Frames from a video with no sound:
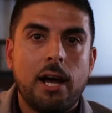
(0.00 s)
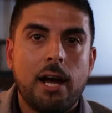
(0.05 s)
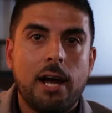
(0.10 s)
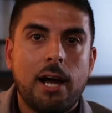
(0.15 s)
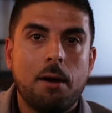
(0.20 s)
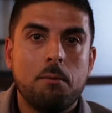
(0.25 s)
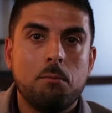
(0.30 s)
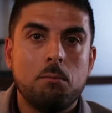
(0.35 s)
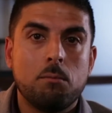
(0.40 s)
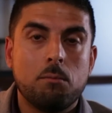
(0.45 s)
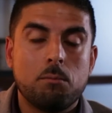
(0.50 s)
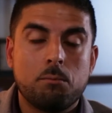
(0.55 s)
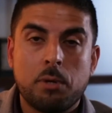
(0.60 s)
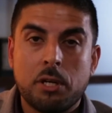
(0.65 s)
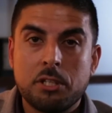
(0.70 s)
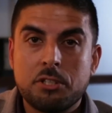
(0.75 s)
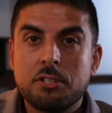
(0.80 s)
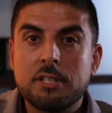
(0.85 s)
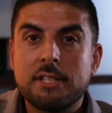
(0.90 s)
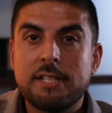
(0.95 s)
Um,
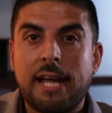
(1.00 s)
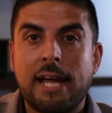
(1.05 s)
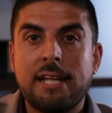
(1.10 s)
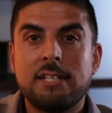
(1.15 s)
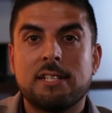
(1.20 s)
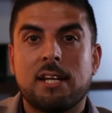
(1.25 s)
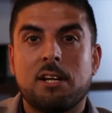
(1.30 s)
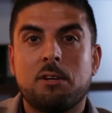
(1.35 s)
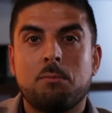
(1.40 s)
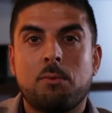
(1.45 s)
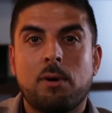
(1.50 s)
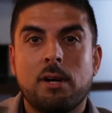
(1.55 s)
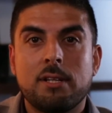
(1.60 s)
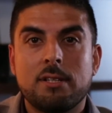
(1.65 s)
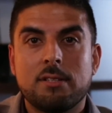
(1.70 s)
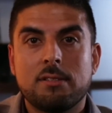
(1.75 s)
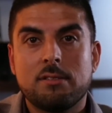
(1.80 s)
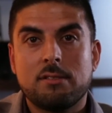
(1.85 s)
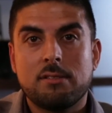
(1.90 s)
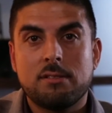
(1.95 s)
purchasing the 8 terabyte
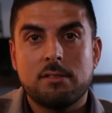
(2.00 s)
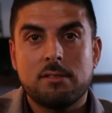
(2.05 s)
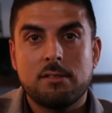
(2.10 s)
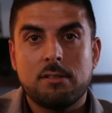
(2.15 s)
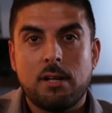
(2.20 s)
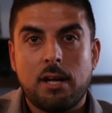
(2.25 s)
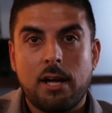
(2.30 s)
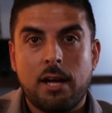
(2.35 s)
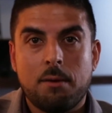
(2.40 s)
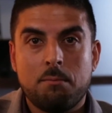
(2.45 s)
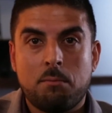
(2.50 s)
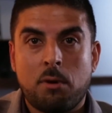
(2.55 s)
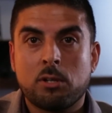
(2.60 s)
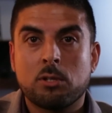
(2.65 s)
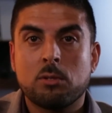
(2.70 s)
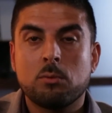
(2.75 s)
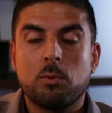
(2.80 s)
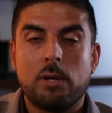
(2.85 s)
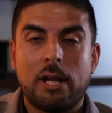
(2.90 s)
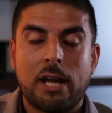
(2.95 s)
uh,
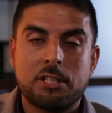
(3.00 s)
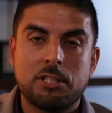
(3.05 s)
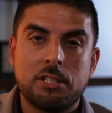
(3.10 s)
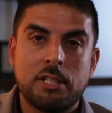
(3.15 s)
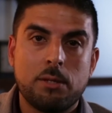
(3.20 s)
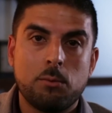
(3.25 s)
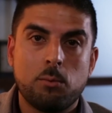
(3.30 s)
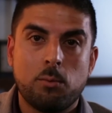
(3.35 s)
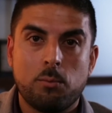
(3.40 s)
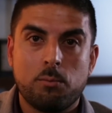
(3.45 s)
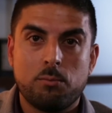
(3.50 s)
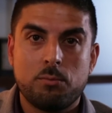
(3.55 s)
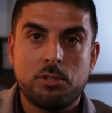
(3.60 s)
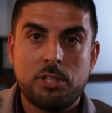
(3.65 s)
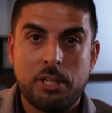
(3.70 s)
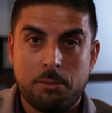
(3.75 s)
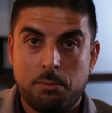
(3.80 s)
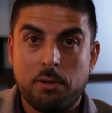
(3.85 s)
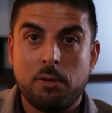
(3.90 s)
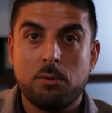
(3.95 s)
model will actually
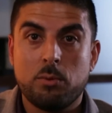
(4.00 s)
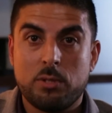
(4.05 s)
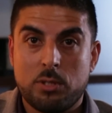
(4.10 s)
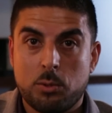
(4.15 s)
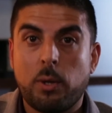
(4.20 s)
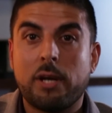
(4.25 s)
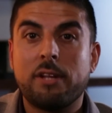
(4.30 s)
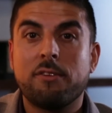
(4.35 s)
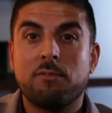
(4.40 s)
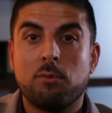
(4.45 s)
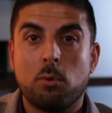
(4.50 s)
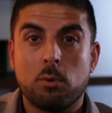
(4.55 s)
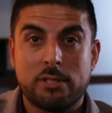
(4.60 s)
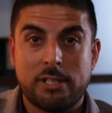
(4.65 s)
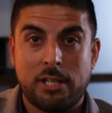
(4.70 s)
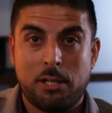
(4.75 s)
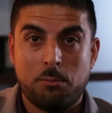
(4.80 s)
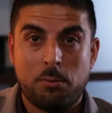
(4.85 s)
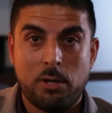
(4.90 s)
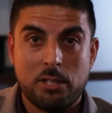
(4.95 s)
ship it with 24
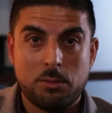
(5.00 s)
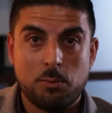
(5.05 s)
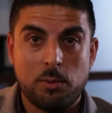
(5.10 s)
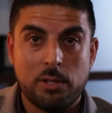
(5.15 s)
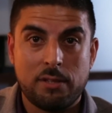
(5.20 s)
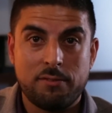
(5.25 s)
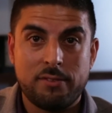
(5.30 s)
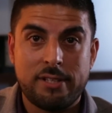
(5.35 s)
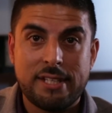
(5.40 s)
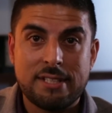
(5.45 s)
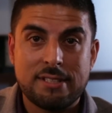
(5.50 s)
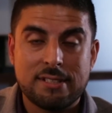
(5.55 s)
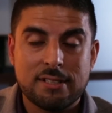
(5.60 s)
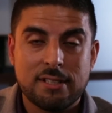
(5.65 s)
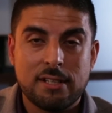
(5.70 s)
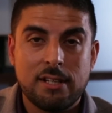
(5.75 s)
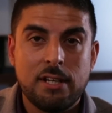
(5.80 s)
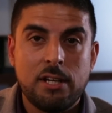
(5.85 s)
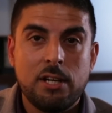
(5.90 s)
terabytes worth of disk.